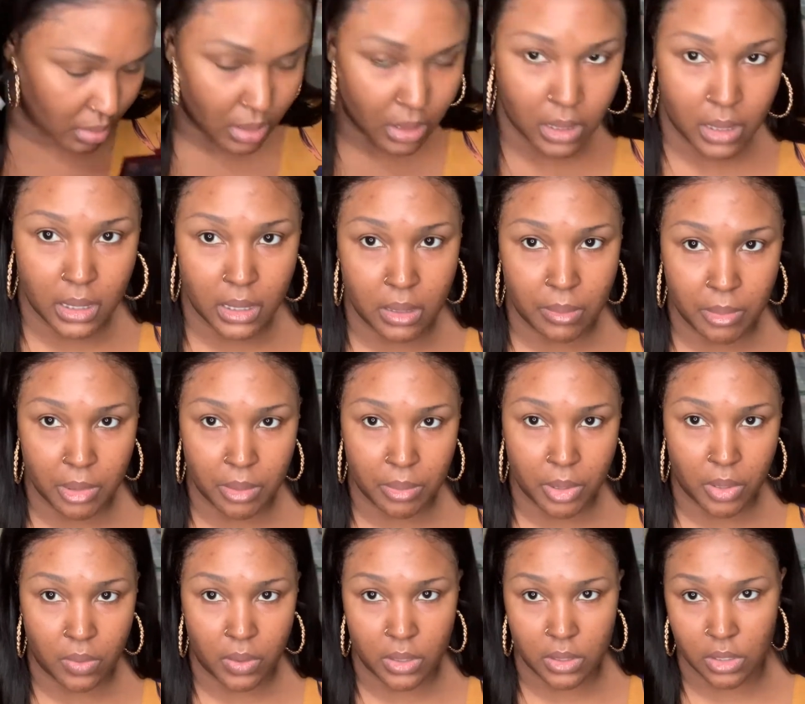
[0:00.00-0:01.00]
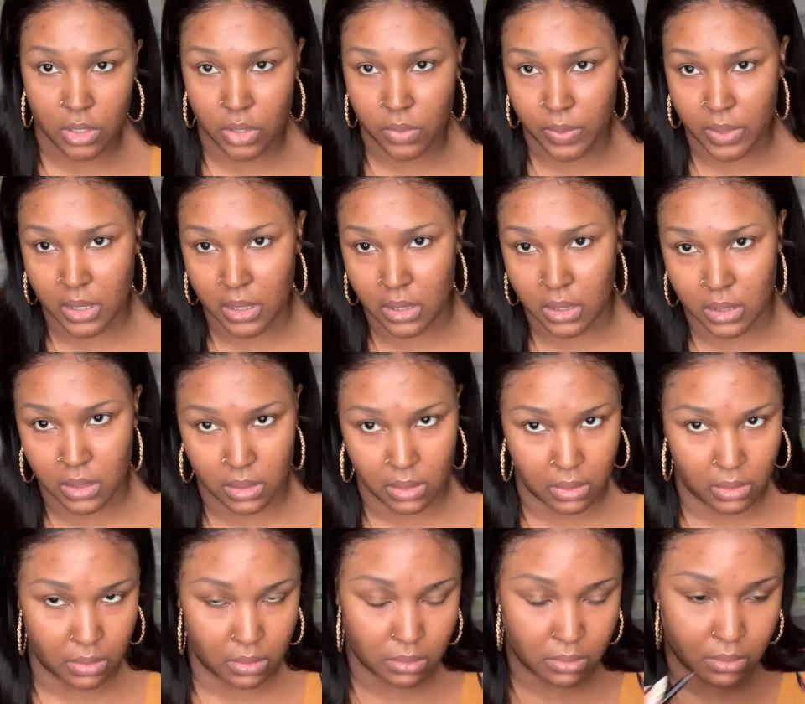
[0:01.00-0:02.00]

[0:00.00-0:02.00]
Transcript: clean them up, go under tweezers and